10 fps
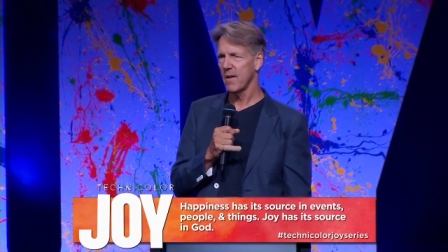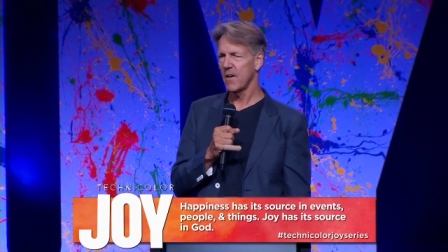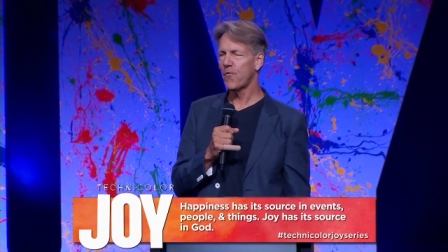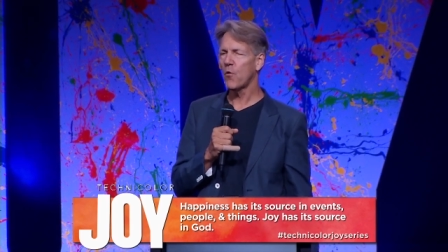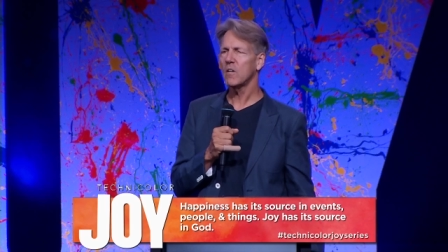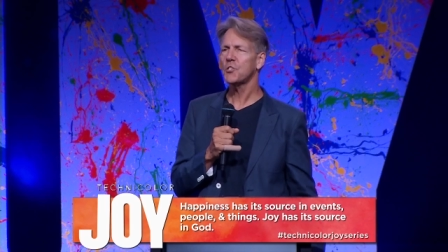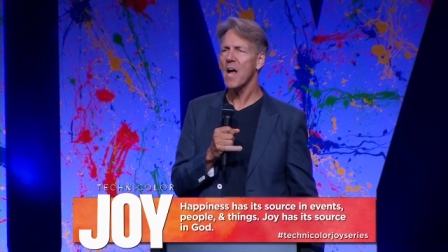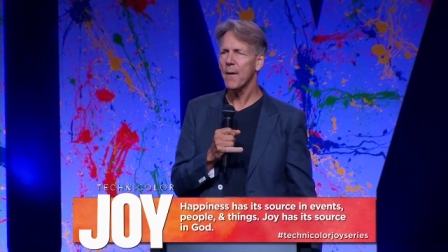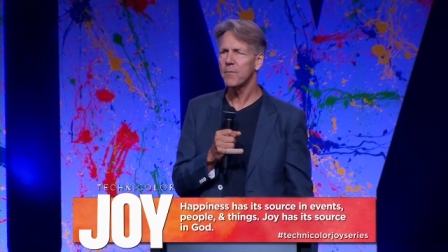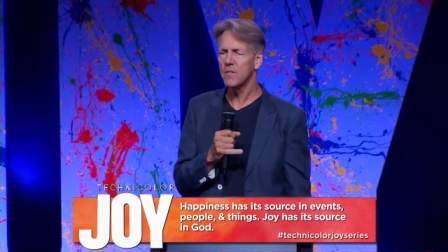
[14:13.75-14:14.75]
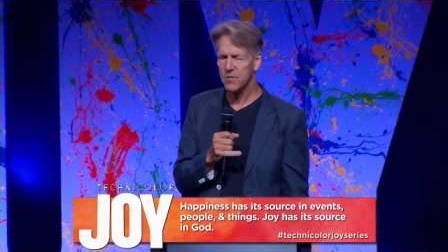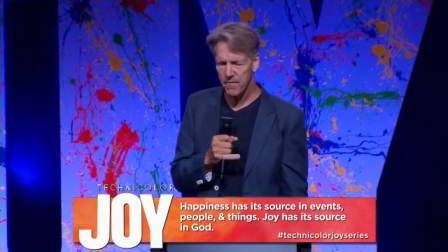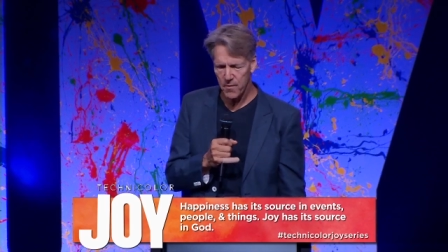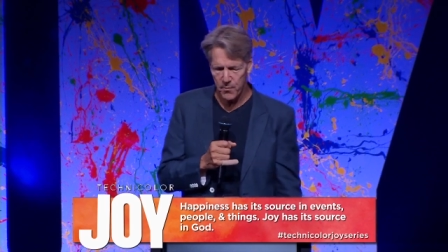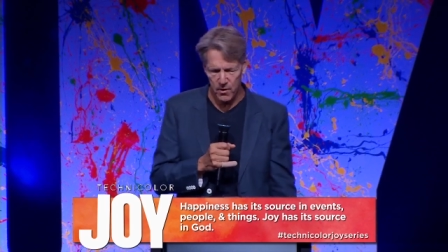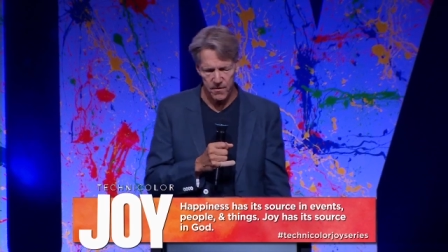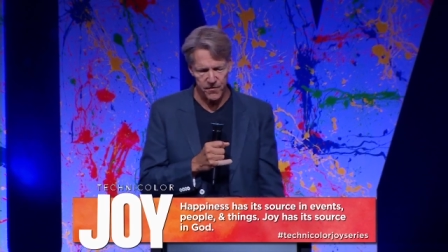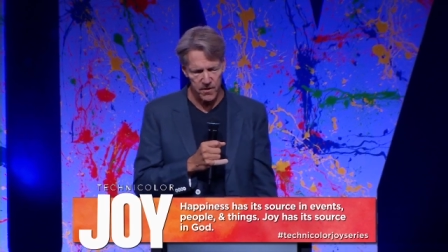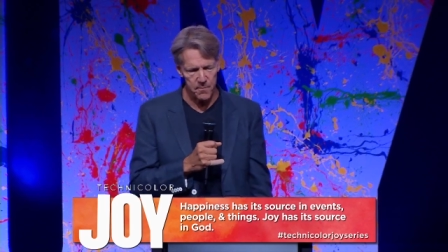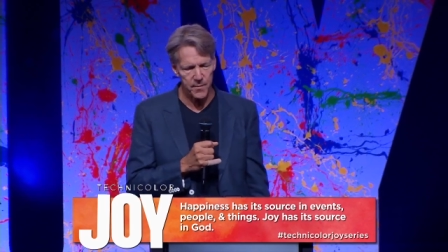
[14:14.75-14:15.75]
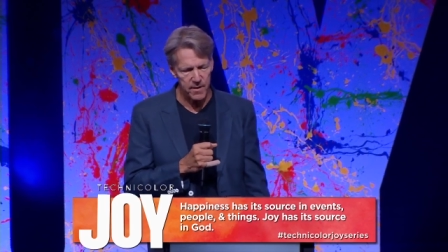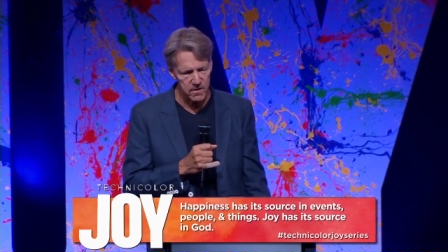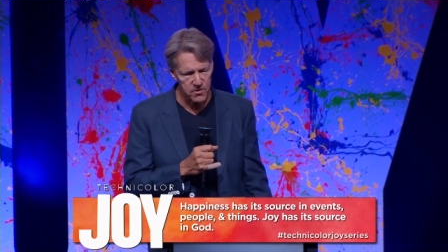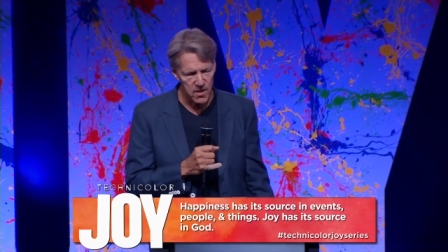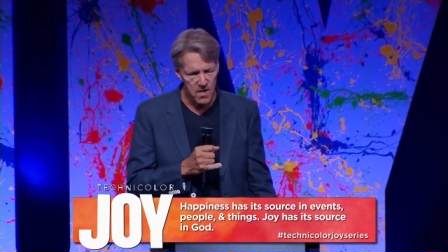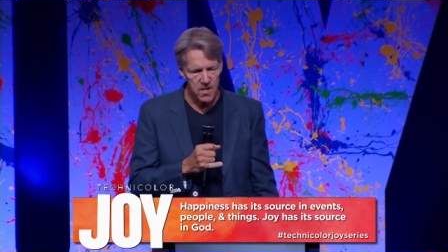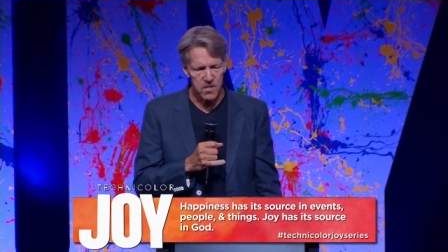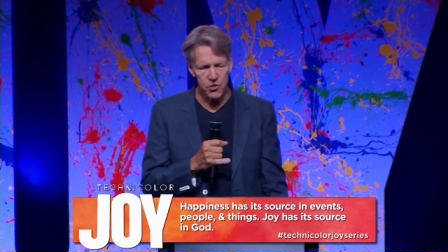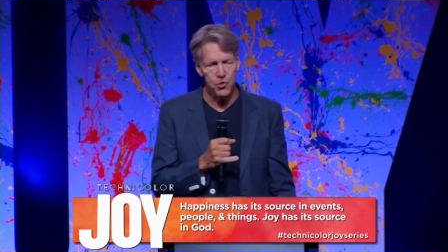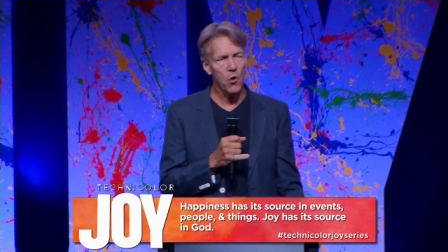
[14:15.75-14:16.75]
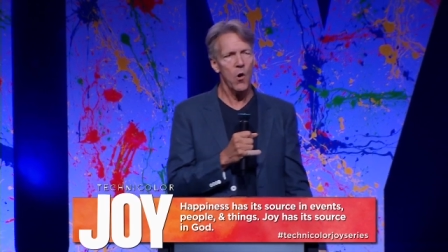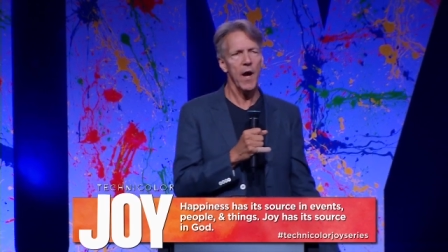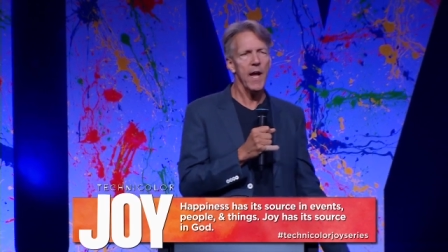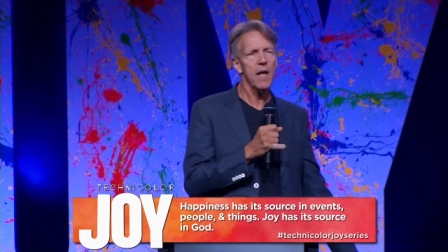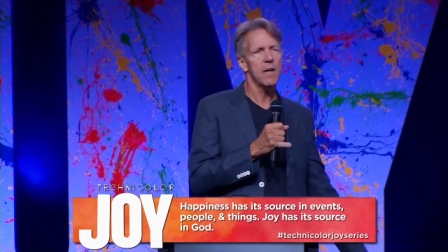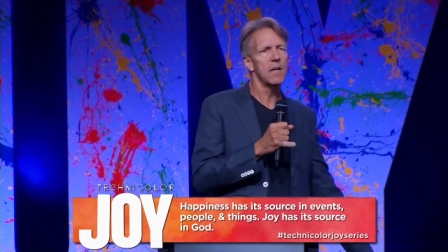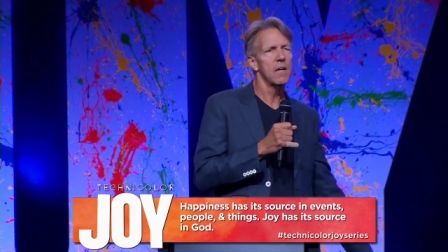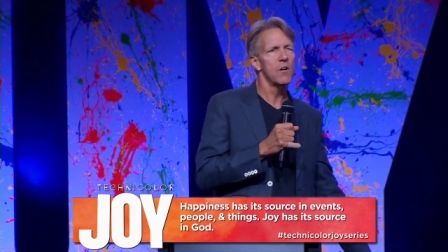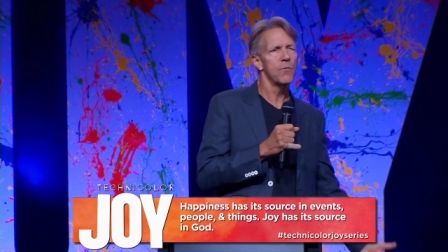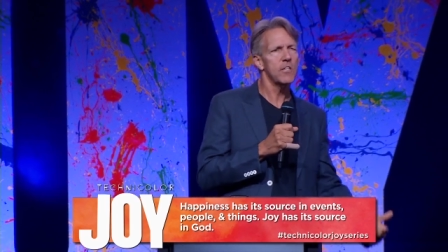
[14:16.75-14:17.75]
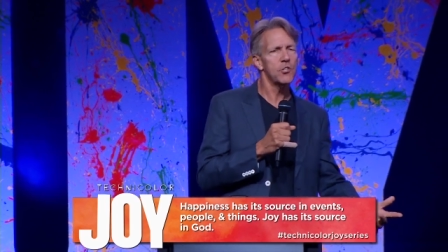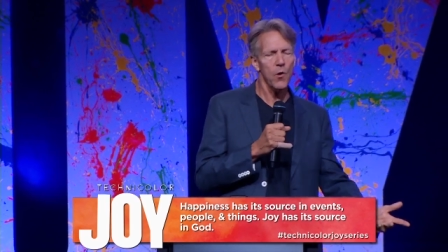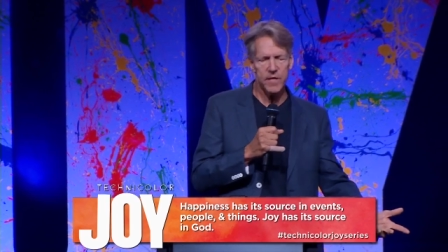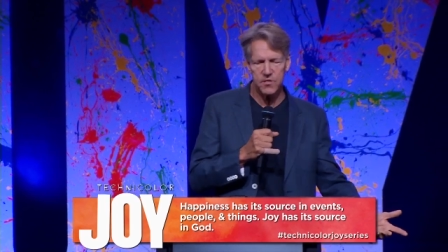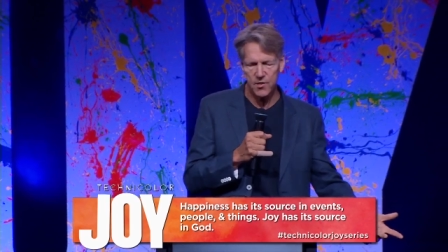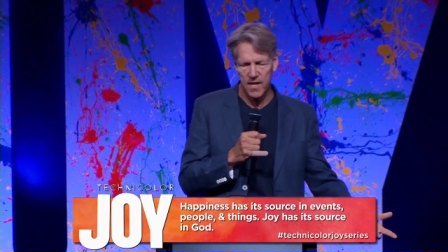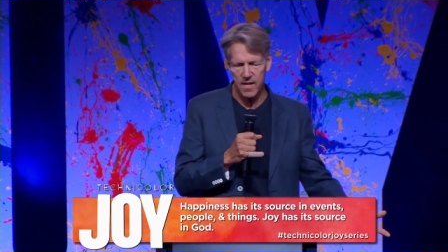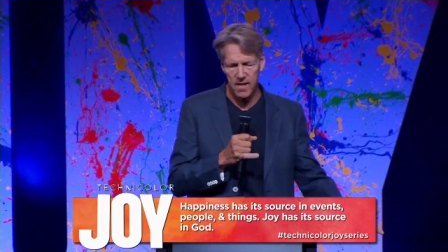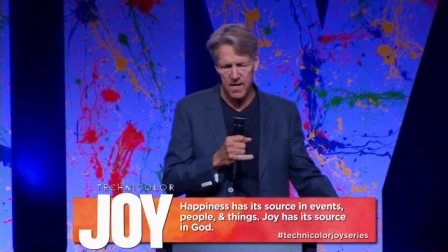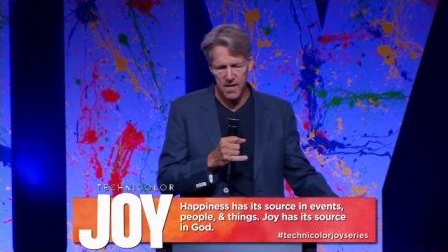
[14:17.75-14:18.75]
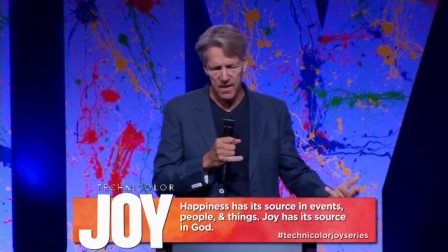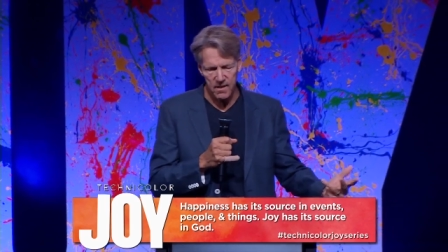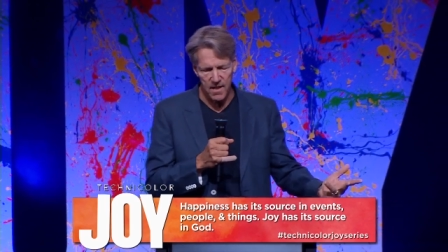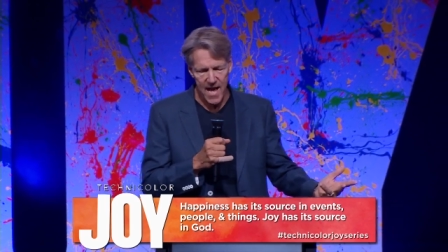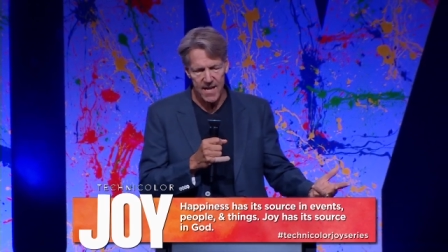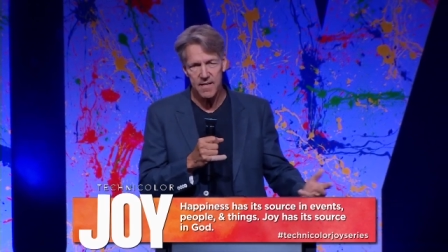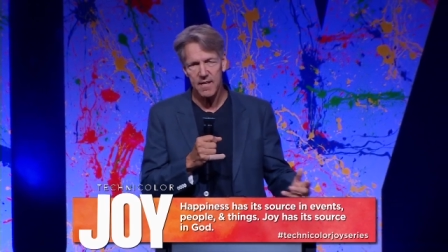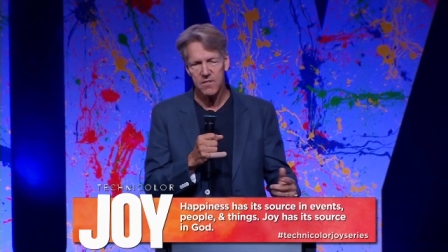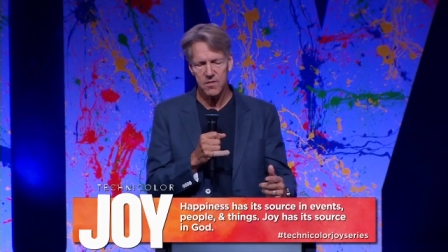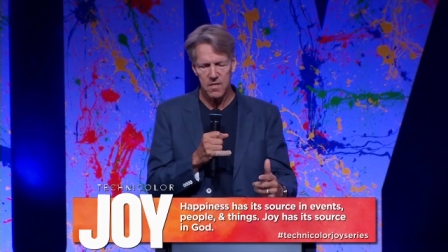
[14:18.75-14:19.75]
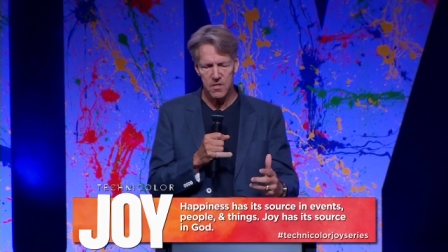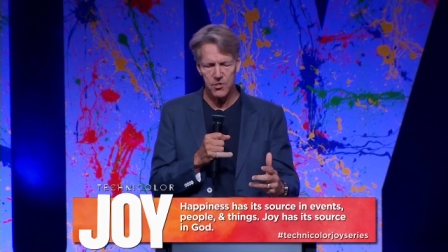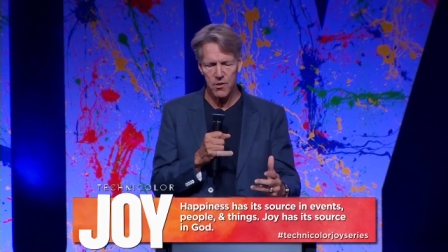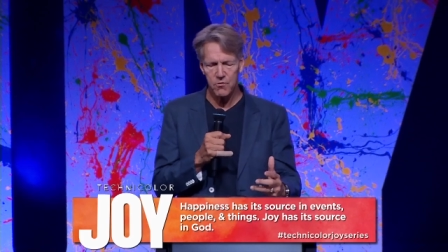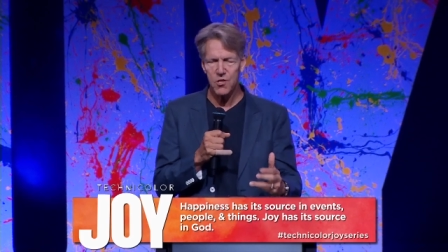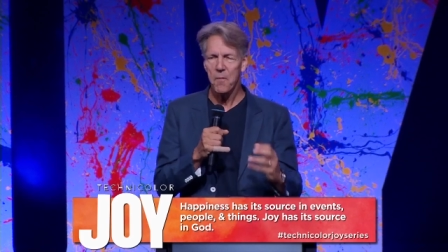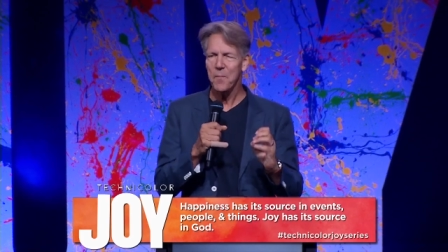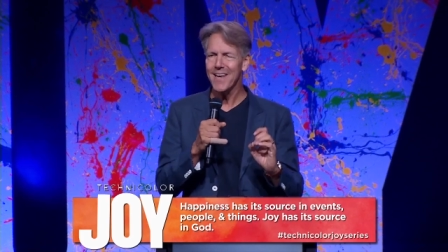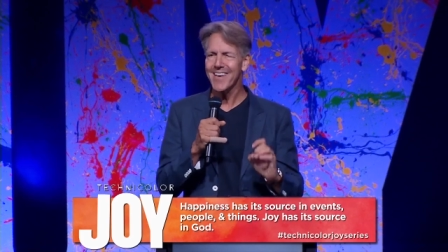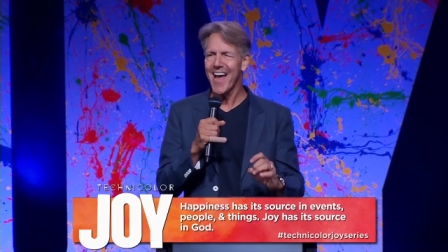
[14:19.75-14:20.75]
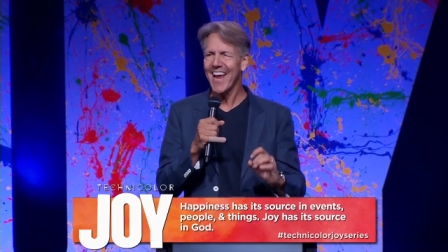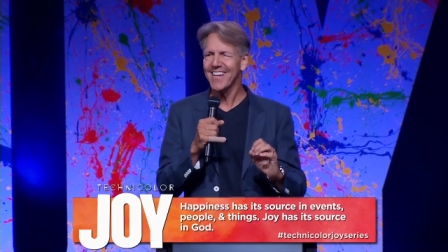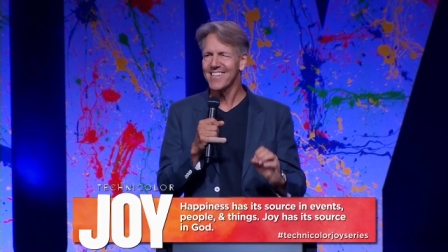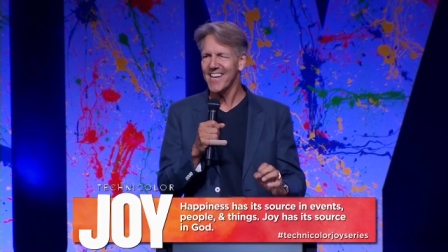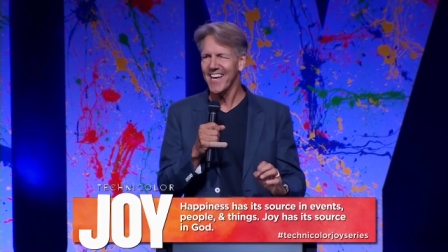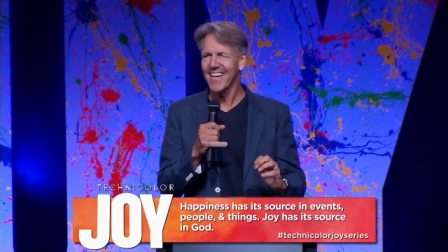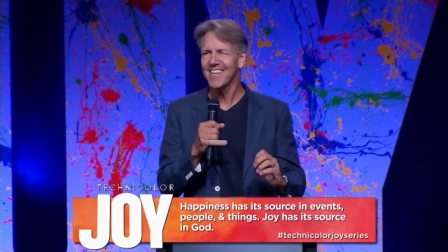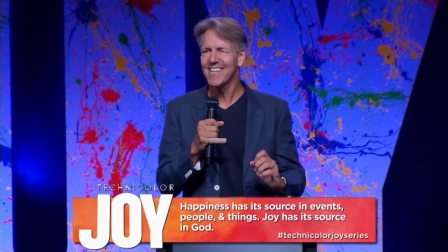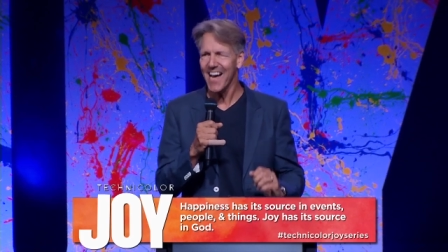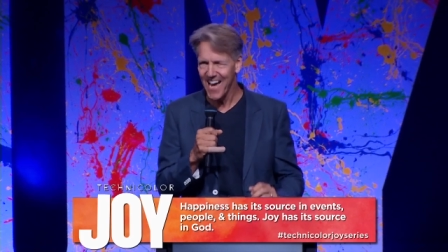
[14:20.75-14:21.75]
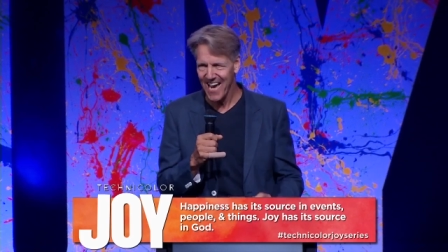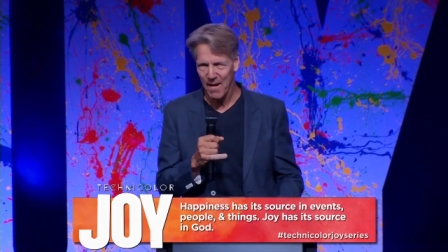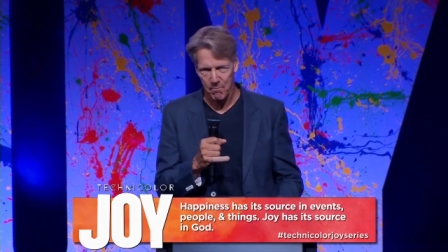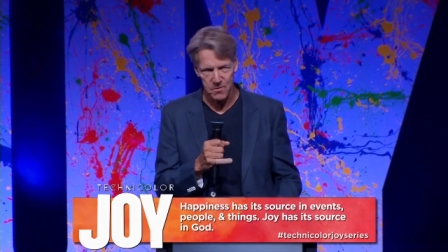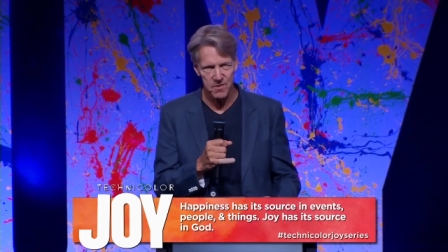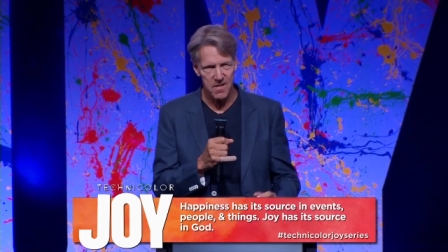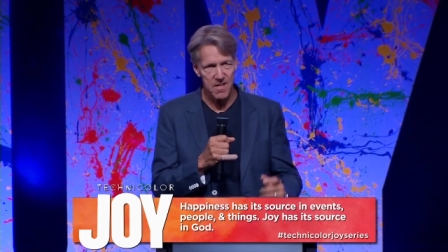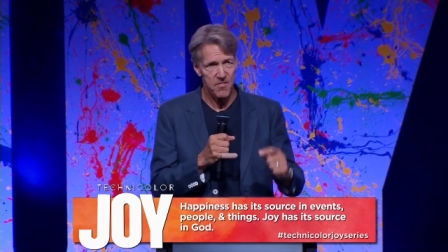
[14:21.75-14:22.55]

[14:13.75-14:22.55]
In four chapters of the book of Philippians, joy, rejoicing, gladness shows up 19 times.